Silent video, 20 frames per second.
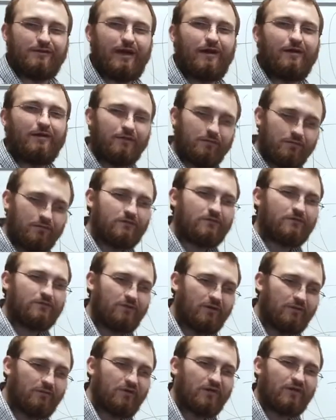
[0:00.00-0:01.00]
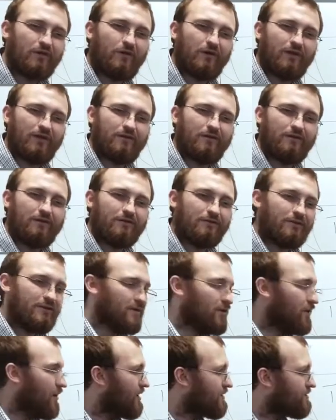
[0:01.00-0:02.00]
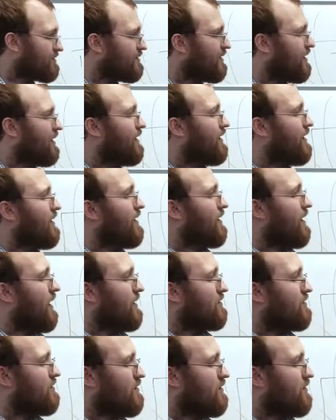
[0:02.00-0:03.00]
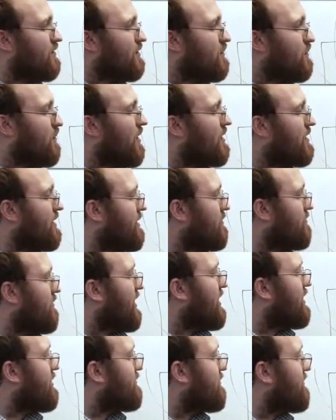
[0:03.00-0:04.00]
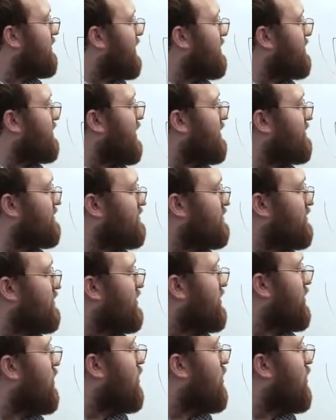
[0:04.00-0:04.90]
an hour, which is what Bitcoin currently costs at the current market rate of $5,000 per